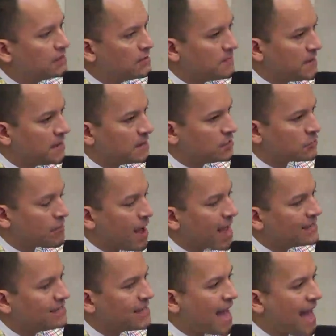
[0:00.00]
to be
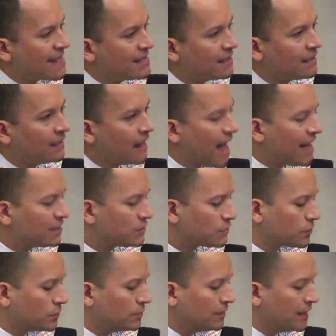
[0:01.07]
addressed at the
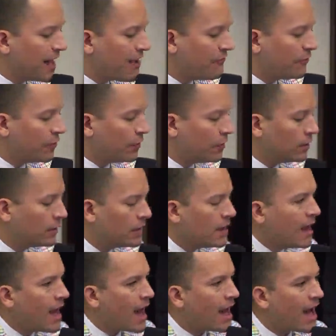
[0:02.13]
classroom level,
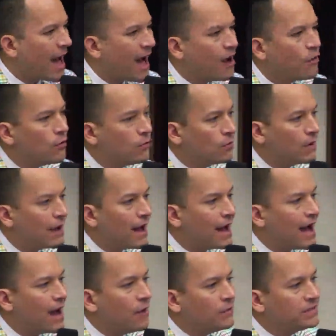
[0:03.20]

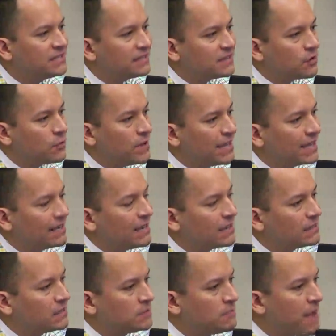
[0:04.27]
how is it that we can
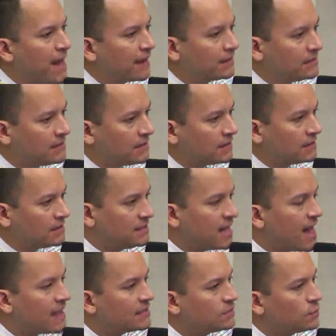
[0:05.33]
expect
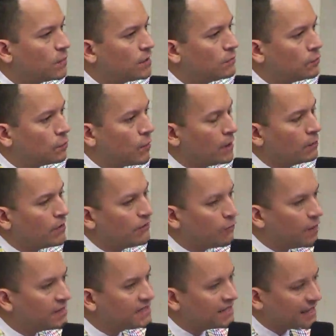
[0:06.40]
success when we've
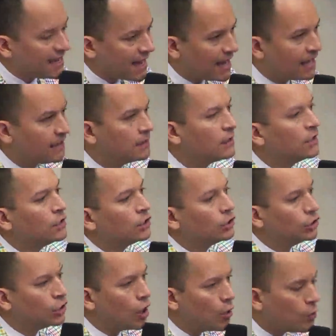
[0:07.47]
once again
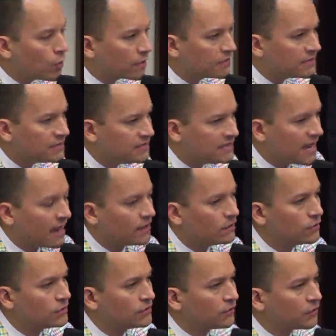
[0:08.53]
lowered the
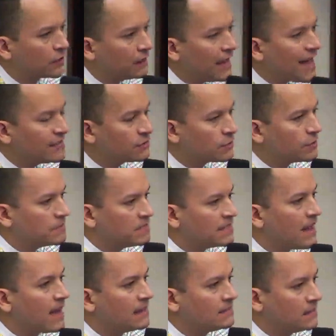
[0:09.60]
standards for classroom
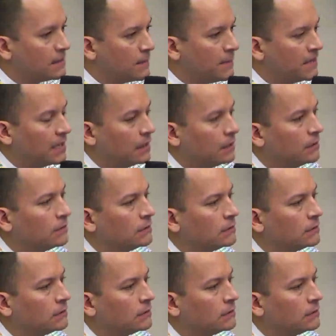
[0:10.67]
size in the bill?